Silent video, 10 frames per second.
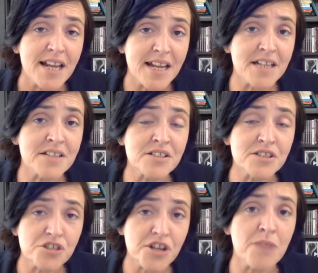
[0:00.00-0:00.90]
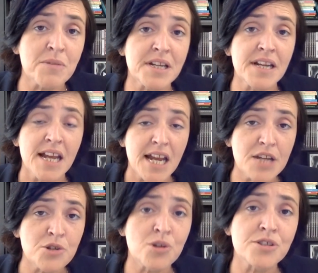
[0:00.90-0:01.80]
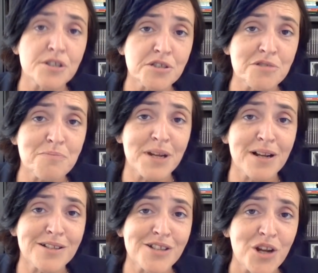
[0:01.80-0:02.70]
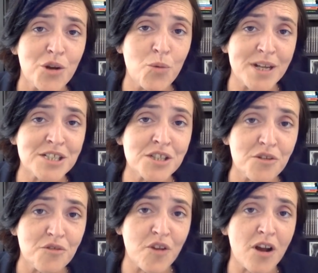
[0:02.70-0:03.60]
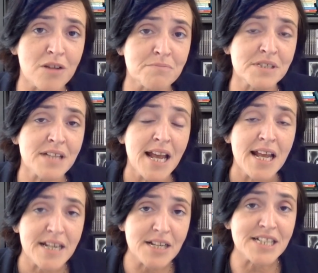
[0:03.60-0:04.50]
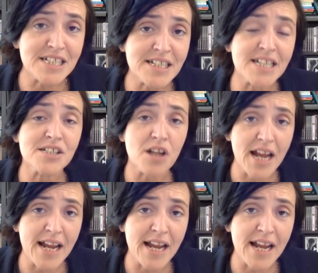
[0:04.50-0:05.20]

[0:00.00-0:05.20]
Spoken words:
in Germany in order to build wind farms. This is